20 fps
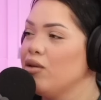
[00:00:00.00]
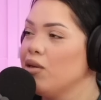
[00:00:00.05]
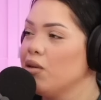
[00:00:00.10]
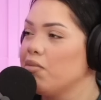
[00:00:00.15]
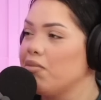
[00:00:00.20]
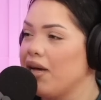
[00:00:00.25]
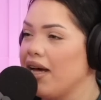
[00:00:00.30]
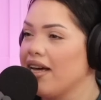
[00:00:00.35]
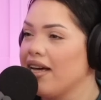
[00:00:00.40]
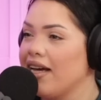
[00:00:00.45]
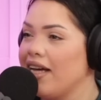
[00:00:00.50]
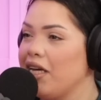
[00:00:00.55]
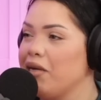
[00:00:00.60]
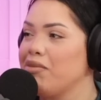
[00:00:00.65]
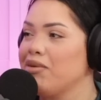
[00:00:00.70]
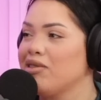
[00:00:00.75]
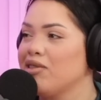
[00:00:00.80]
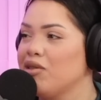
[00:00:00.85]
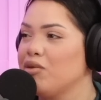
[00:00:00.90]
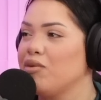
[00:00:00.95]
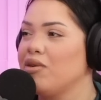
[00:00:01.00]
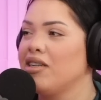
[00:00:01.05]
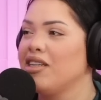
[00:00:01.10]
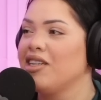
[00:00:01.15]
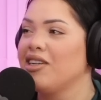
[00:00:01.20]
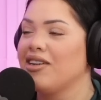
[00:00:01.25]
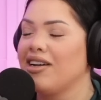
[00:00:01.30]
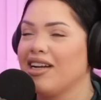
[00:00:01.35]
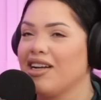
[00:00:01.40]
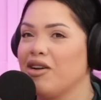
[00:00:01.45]
look back at episode 1 and
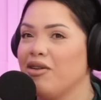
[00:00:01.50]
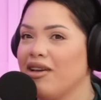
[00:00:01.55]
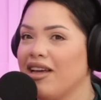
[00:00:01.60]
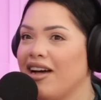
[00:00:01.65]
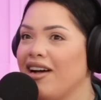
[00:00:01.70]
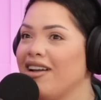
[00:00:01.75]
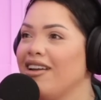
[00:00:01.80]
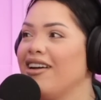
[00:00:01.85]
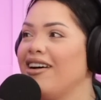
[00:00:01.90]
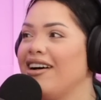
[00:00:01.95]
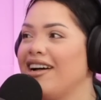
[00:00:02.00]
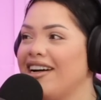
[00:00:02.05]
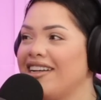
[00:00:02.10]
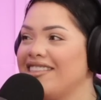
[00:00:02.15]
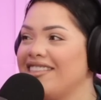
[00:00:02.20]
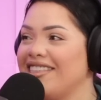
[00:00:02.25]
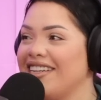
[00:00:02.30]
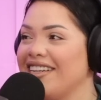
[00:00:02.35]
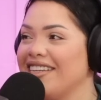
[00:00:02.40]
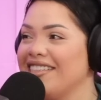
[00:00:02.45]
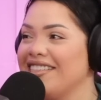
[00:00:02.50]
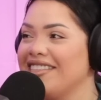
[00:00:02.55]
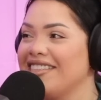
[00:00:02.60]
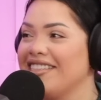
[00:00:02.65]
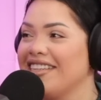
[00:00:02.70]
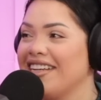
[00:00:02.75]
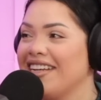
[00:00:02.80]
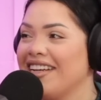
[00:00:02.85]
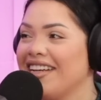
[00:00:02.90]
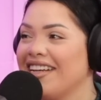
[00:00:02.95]
you're like, no, yeah, a lot has changed.
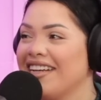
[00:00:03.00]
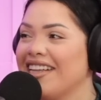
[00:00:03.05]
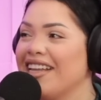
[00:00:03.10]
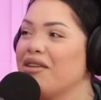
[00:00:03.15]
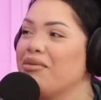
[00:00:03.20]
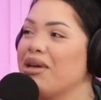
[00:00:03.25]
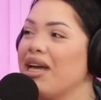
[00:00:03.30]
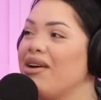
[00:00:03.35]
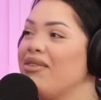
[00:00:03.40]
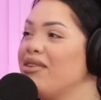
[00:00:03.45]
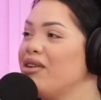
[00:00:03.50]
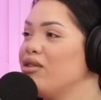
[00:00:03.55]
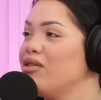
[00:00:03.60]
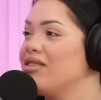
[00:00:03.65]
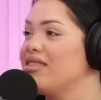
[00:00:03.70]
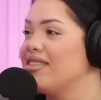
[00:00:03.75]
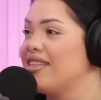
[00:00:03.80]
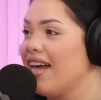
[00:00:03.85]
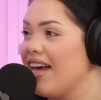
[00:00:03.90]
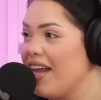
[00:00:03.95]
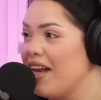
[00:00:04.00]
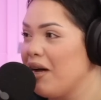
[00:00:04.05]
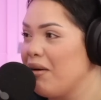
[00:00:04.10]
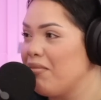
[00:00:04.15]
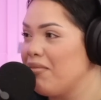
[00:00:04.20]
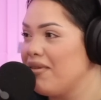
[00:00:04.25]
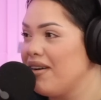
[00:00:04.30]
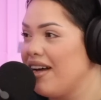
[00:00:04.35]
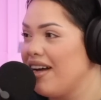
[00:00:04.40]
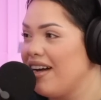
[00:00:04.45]
We have a setup
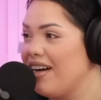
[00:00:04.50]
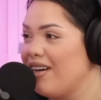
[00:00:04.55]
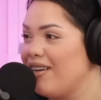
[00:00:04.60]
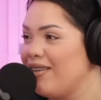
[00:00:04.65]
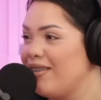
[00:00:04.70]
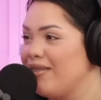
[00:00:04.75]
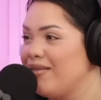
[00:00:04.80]
now.